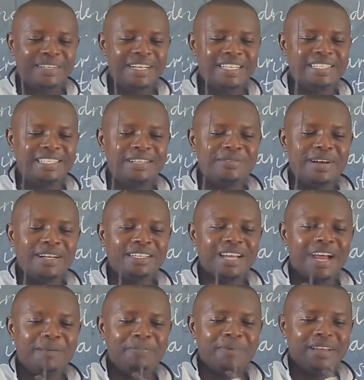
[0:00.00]
Let's see what
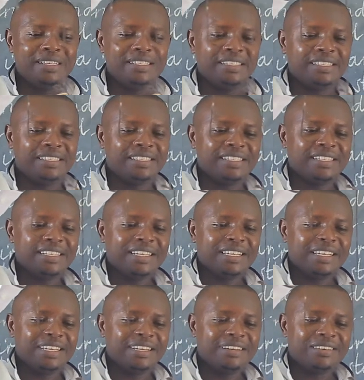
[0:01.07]
happens.
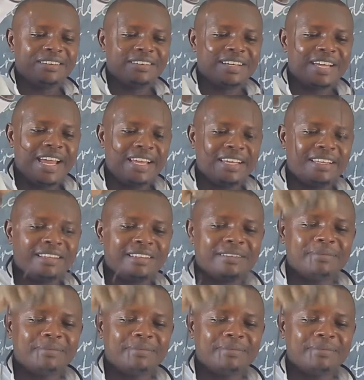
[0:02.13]
Okay.